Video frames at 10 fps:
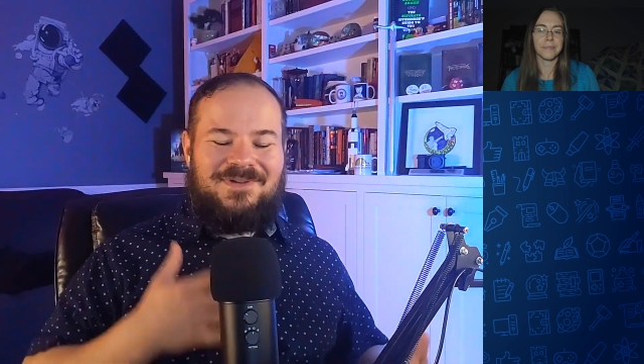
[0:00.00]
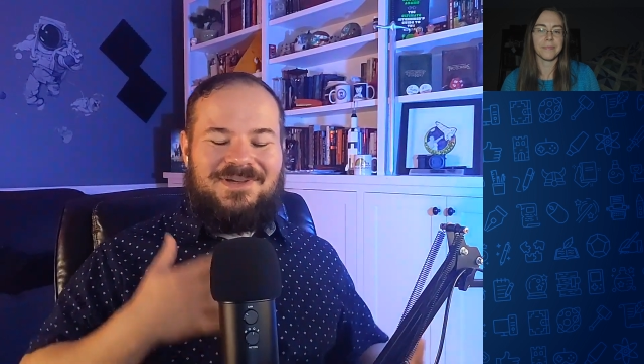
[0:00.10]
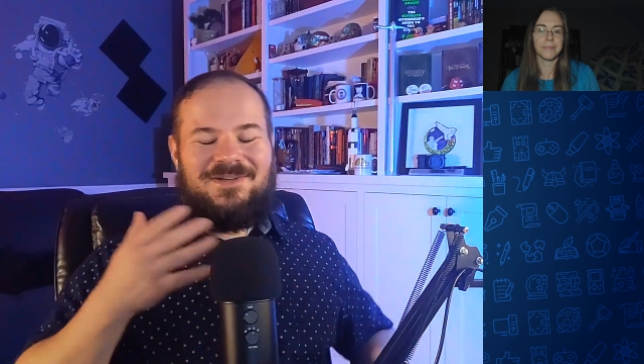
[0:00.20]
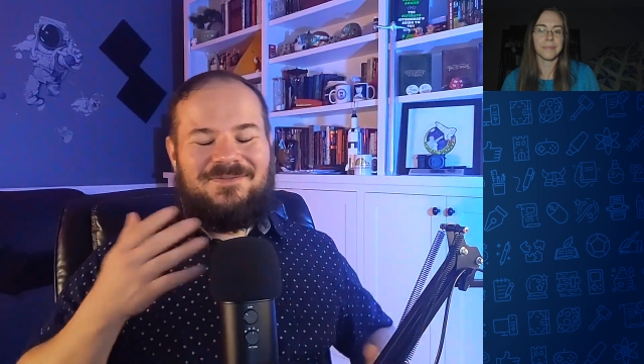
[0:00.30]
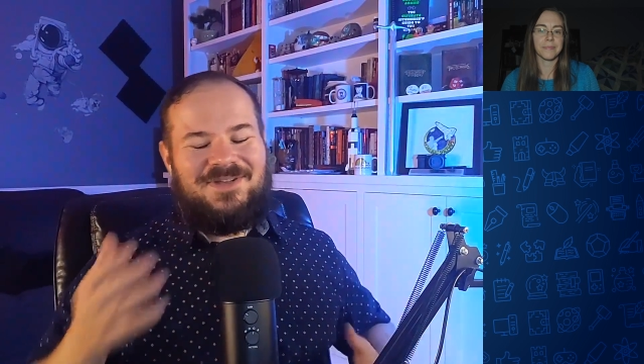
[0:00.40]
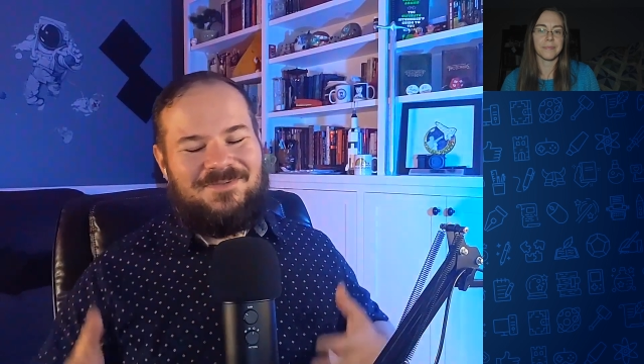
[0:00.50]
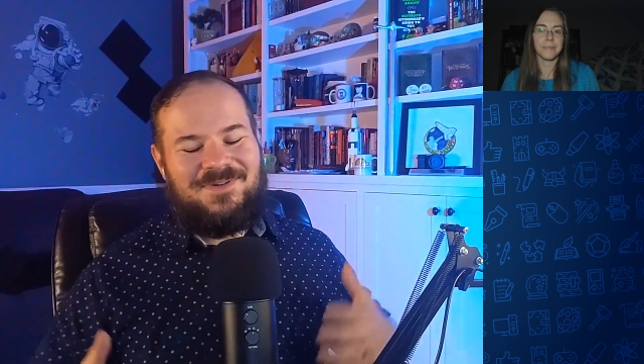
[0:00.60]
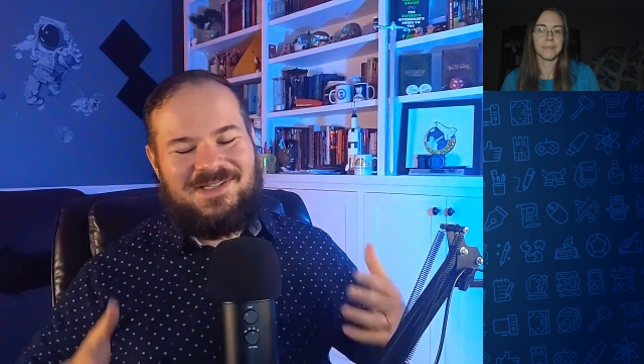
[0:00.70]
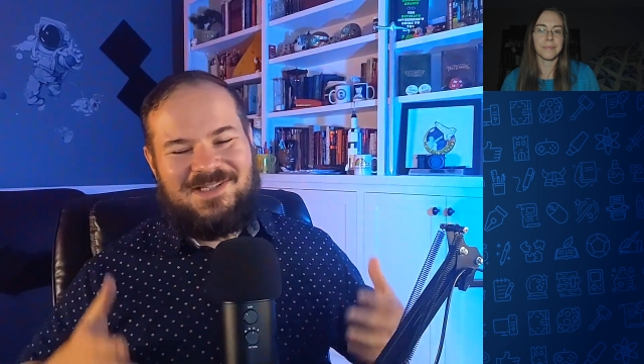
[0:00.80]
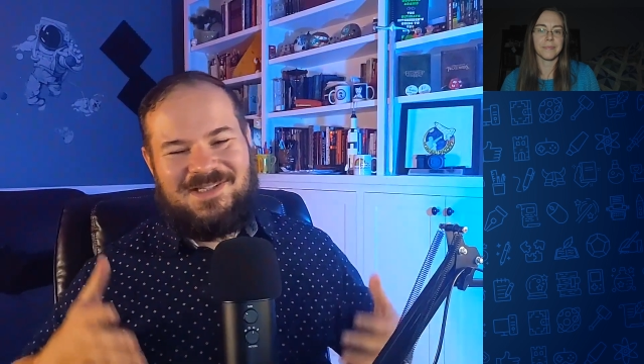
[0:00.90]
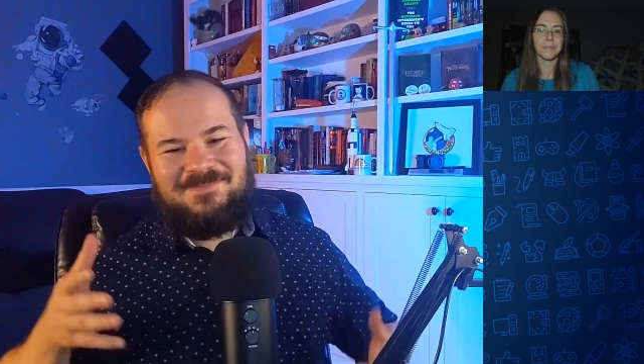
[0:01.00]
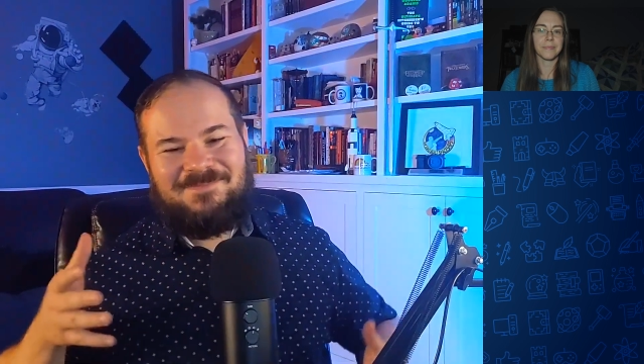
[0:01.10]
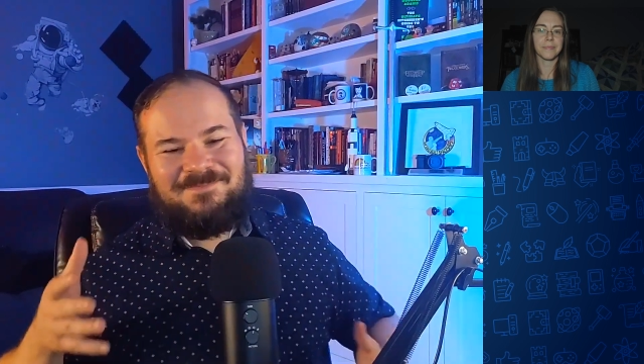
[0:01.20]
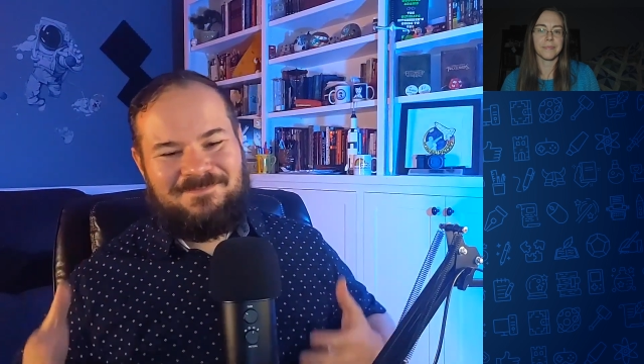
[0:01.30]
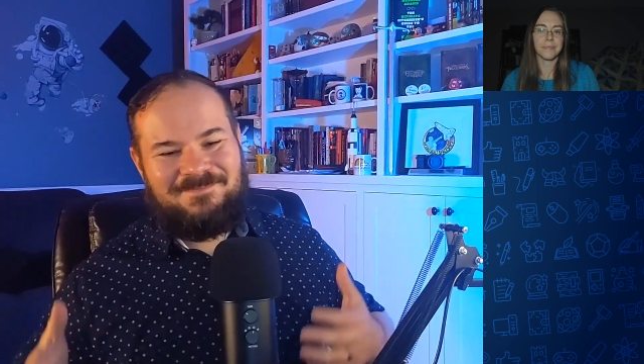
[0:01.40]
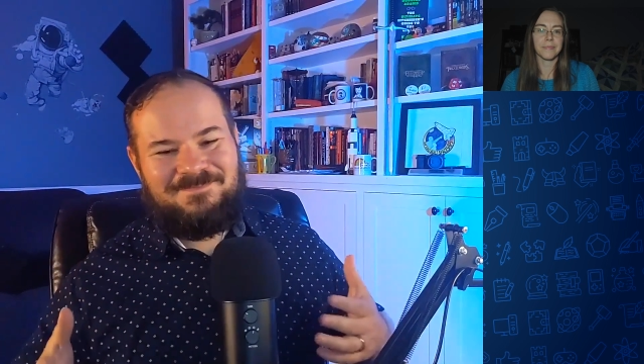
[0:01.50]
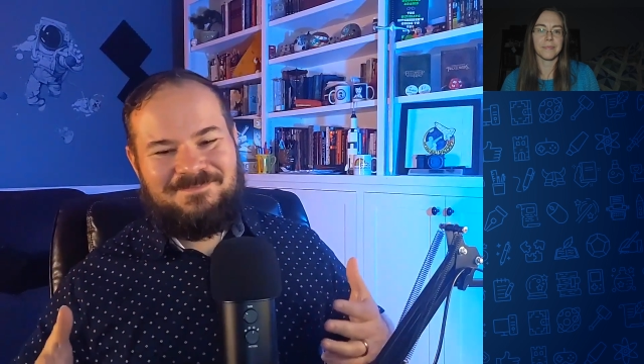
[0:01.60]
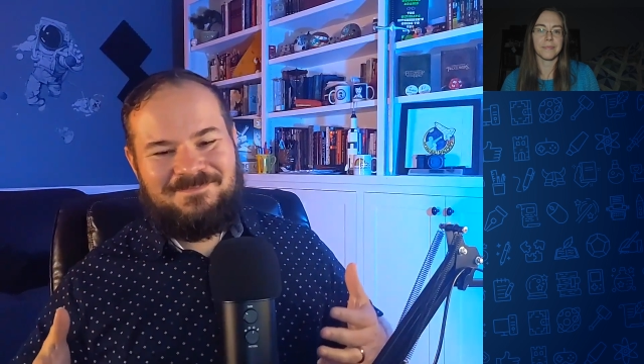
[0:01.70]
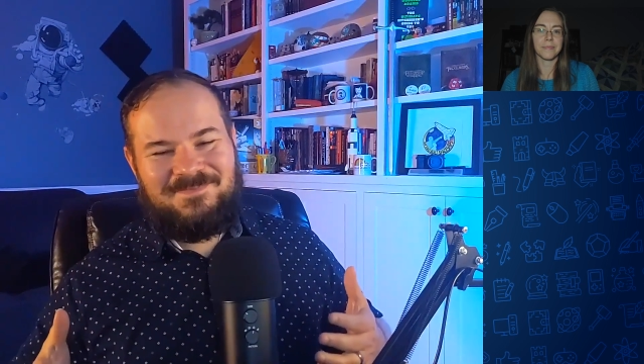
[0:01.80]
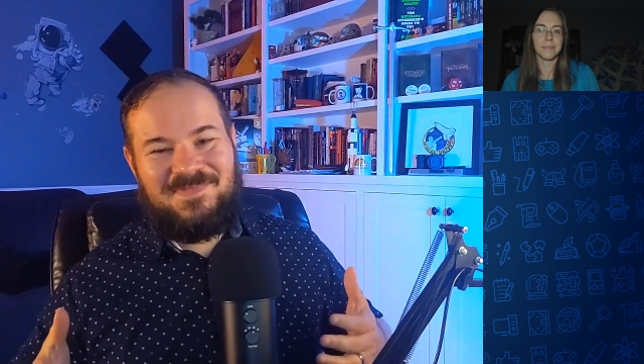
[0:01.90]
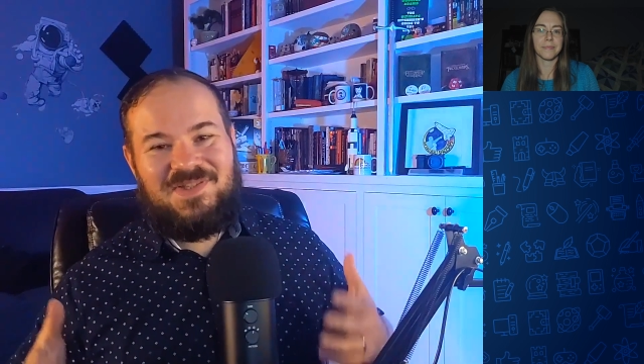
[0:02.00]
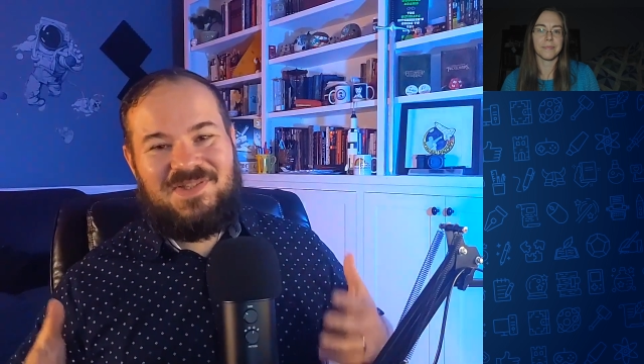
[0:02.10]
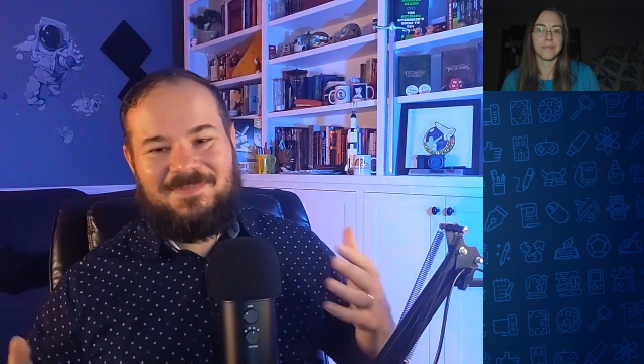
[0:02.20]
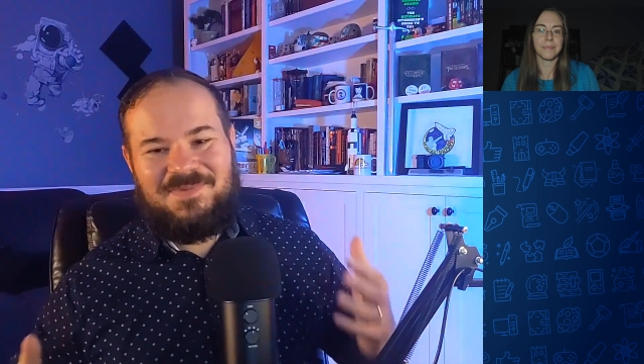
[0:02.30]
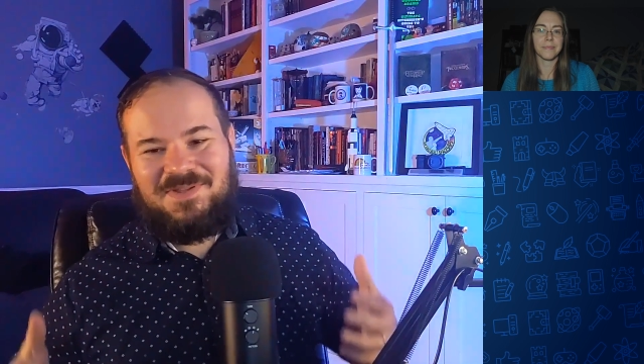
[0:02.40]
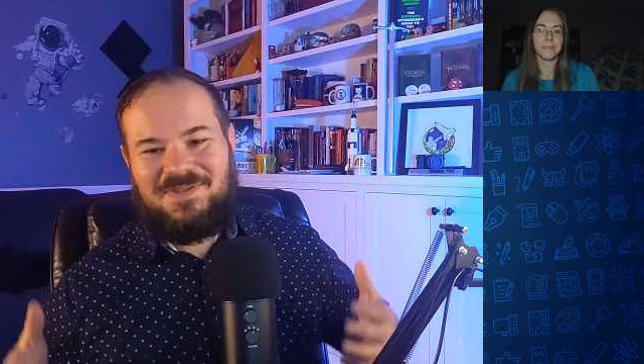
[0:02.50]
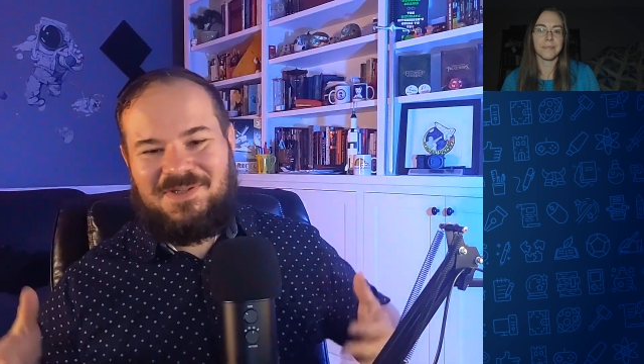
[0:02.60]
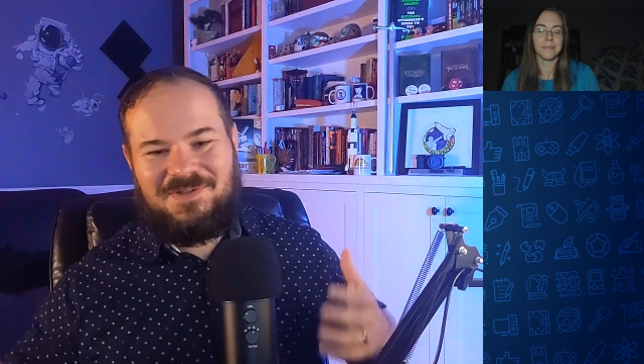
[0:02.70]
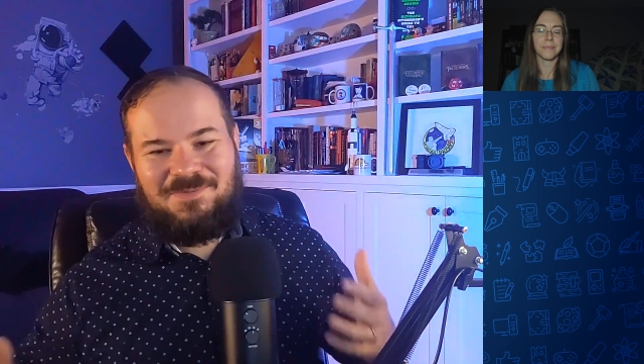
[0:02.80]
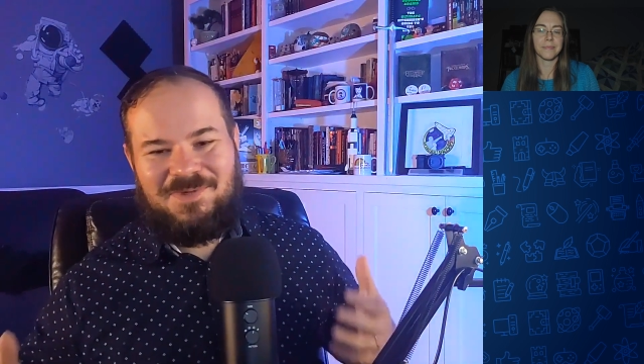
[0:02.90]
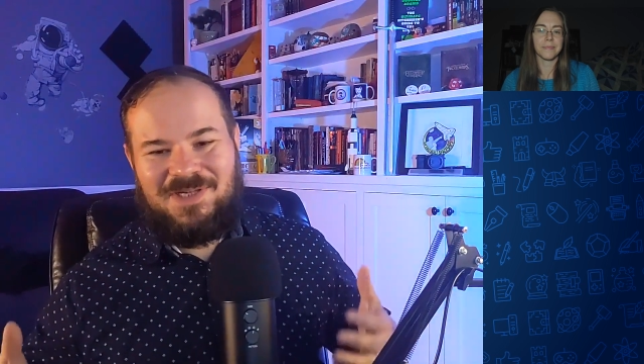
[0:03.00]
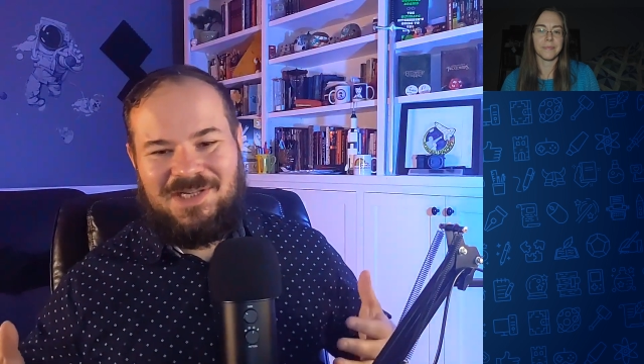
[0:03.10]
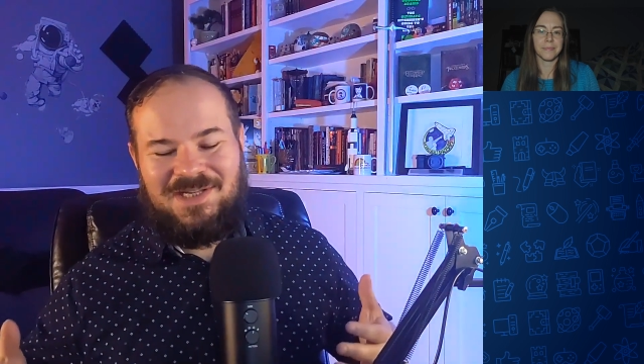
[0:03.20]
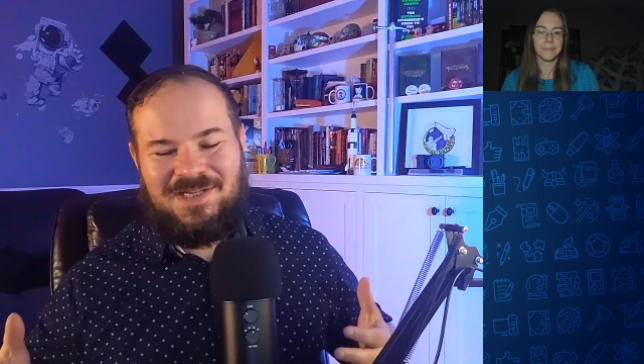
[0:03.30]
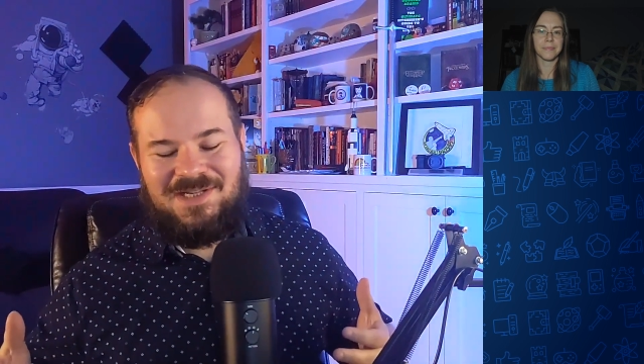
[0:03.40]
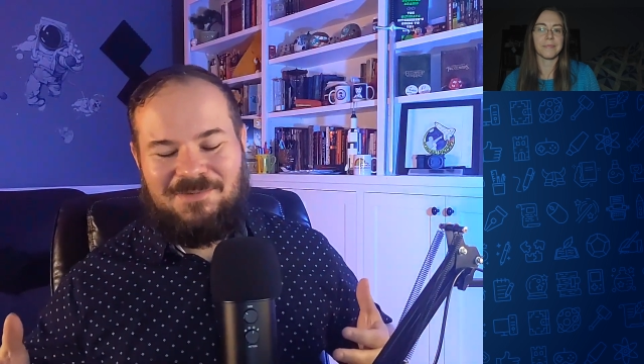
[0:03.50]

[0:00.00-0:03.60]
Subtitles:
kind of different jobs along the way.